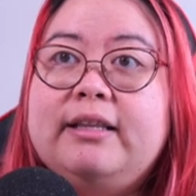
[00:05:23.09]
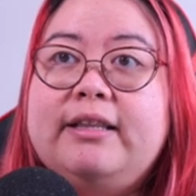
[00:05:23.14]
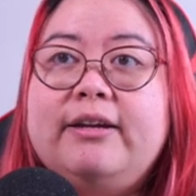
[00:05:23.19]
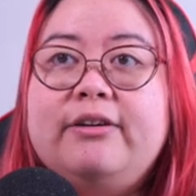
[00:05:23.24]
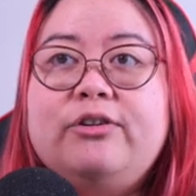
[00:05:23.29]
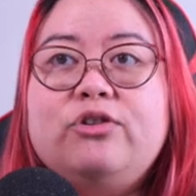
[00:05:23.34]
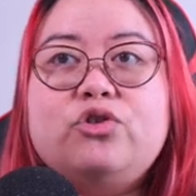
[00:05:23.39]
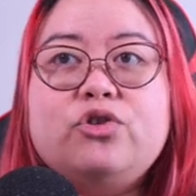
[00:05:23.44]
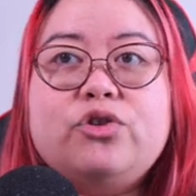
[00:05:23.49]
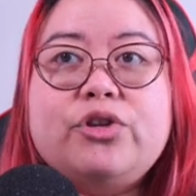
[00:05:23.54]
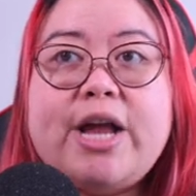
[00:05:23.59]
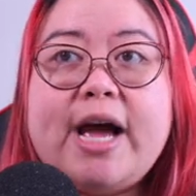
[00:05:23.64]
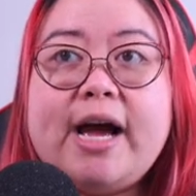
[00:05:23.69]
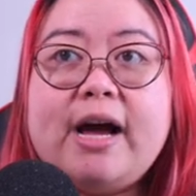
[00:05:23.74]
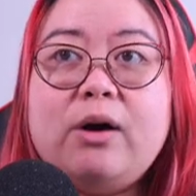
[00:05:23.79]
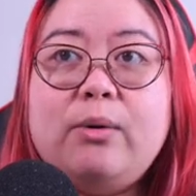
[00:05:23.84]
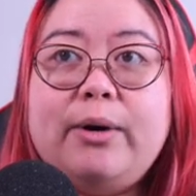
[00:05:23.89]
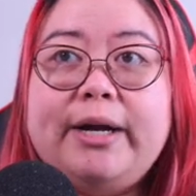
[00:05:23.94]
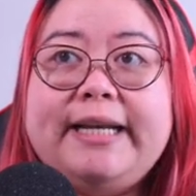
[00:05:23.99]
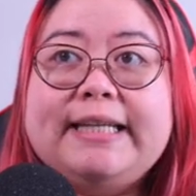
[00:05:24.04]
there's
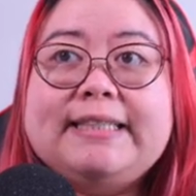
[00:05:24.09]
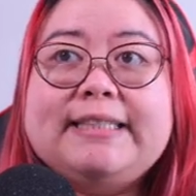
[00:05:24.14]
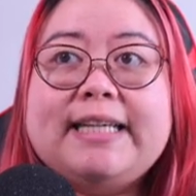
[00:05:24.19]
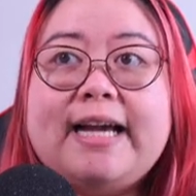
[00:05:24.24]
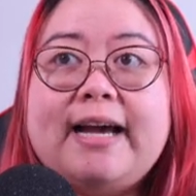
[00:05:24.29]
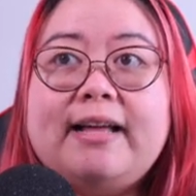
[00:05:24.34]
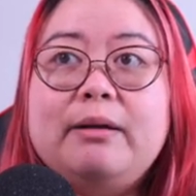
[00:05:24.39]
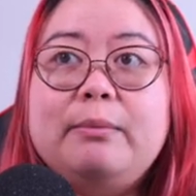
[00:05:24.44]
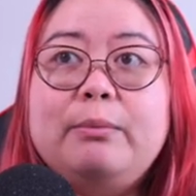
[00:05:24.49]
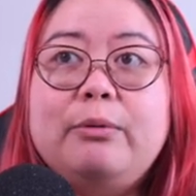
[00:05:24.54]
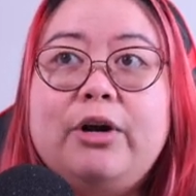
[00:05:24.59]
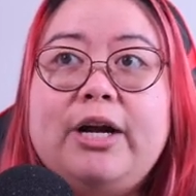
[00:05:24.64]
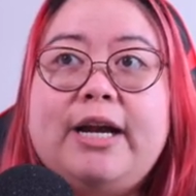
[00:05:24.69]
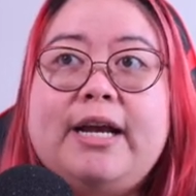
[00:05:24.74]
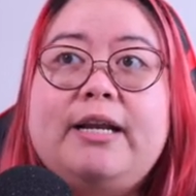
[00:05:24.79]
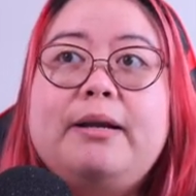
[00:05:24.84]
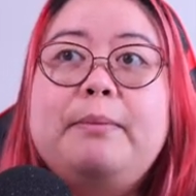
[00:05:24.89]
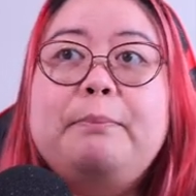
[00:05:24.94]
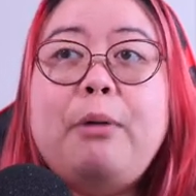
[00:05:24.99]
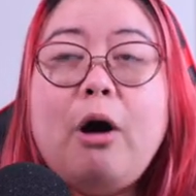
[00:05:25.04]
now an
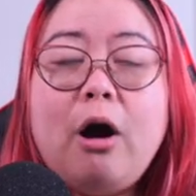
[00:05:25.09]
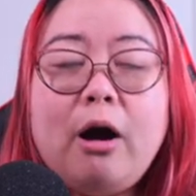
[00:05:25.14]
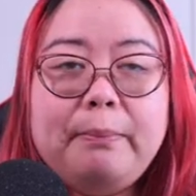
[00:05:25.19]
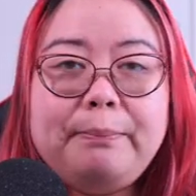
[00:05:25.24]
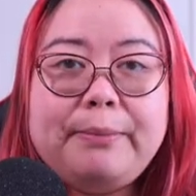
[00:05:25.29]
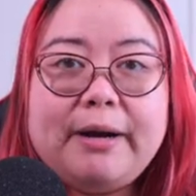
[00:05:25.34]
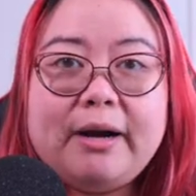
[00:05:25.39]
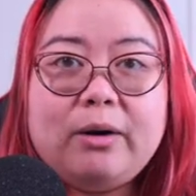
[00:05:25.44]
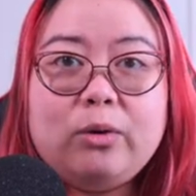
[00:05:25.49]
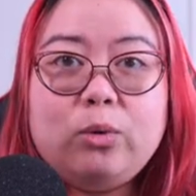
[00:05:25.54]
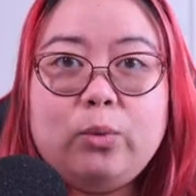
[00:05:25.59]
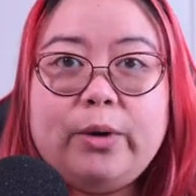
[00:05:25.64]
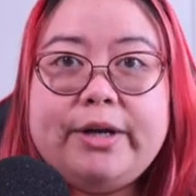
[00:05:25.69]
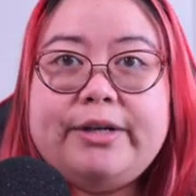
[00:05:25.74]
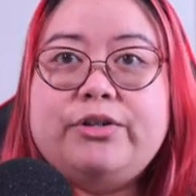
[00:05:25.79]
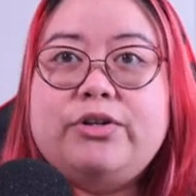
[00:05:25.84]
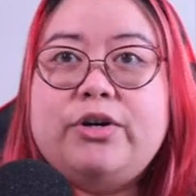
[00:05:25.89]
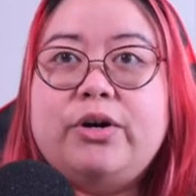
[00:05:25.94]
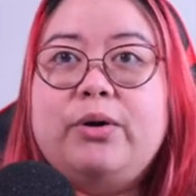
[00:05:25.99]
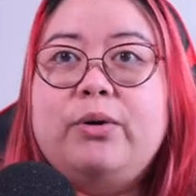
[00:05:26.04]
Excalibrain pop-out
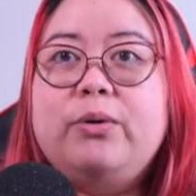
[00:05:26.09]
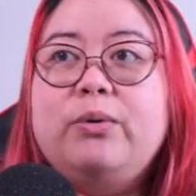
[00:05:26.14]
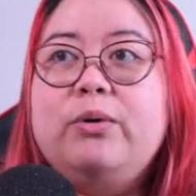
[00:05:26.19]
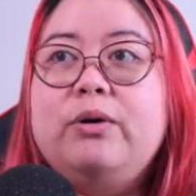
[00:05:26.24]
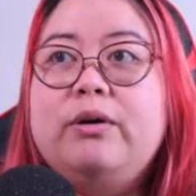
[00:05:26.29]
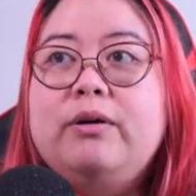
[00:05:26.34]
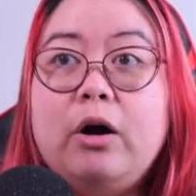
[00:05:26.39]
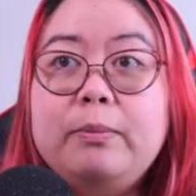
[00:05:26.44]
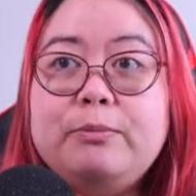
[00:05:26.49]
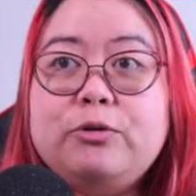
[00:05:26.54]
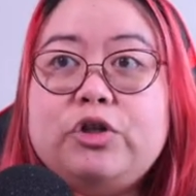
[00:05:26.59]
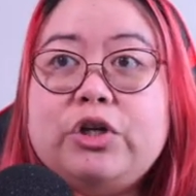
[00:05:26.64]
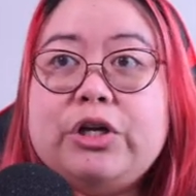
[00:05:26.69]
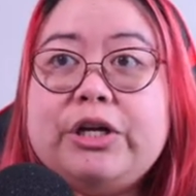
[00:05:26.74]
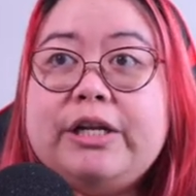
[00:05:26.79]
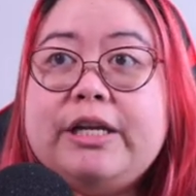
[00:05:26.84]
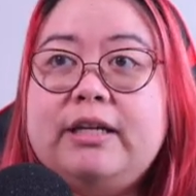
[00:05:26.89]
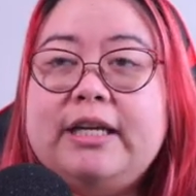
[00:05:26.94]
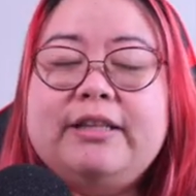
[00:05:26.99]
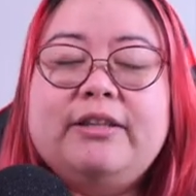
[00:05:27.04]
window
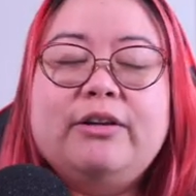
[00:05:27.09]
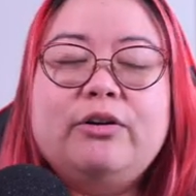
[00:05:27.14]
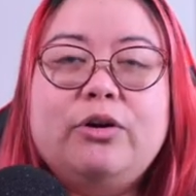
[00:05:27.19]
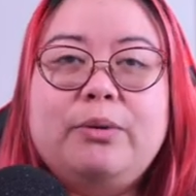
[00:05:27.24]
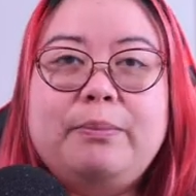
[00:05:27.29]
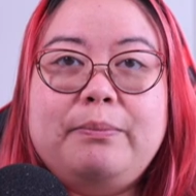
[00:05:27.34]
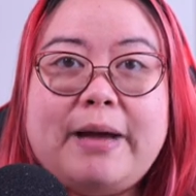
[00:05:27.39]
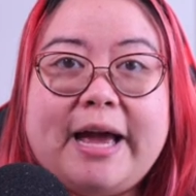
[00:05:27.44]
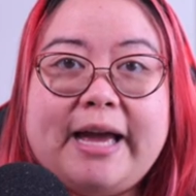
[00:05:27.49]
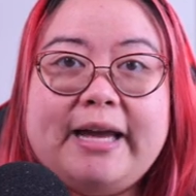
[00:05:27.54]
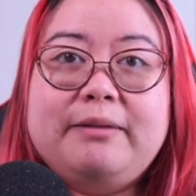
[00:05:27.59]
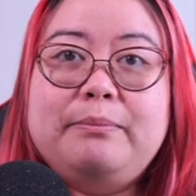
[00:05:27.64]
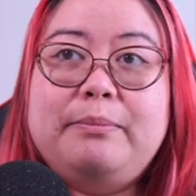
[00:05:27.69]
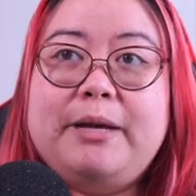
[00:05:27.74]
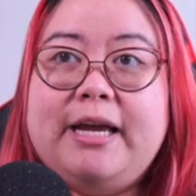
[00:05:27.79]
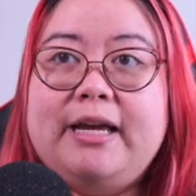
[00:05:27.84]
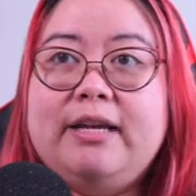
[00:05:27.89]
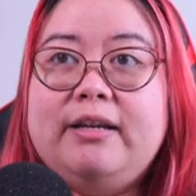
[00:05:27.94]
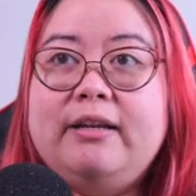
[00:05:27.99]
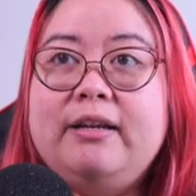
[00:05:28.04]
option in the command
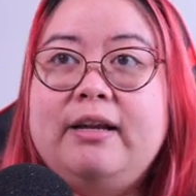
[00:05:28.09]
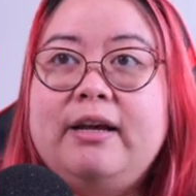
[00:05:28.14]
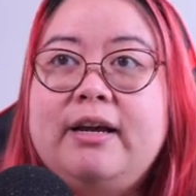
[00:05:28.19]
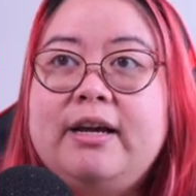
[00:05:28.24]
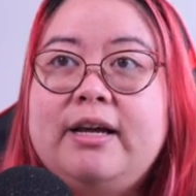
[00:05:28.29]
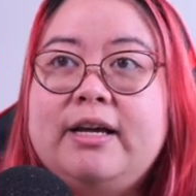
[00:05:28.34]
pane.